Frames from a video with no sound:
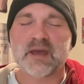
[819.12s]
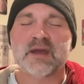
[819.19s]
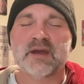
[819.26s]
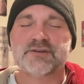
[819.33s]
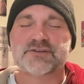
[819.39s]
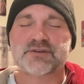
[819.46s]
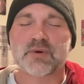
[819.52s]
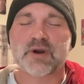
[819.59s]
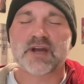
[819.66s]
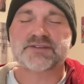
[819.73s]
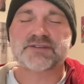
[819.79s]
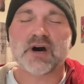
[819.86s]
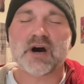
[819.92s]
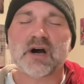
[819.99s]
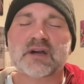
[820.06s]
So when I
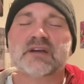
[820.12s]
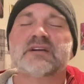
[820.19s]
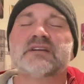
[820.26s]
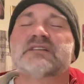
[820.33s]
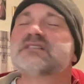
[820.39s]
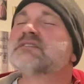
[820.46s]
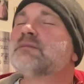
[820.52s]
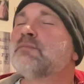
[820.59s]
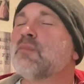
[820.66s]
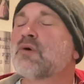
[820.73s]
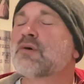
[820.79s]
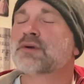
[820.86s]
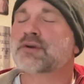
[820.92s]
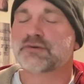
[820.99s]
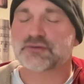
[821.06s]
talk
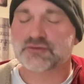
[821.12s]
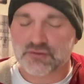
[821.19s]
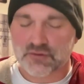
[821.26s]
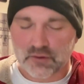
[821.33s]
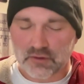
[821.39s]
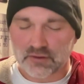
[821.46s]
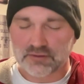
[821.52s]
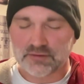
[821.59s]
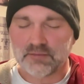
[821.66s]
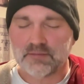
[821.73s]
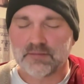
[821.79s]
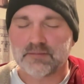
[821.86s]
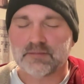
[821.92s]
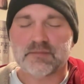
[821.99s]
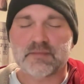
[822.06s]
more controlled
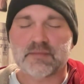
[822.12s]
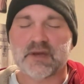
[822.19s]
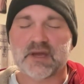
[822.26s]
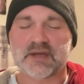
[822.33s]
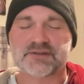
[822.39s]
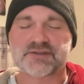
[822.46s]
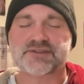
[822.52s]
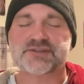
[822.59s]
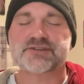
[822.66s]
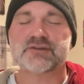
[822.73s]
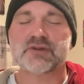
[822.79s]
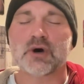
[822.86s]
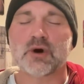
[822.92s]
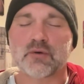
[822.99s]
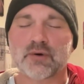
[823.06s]
and
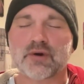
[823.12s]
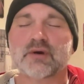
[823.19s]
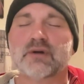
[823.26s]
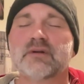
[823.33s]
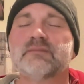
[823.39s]
slower,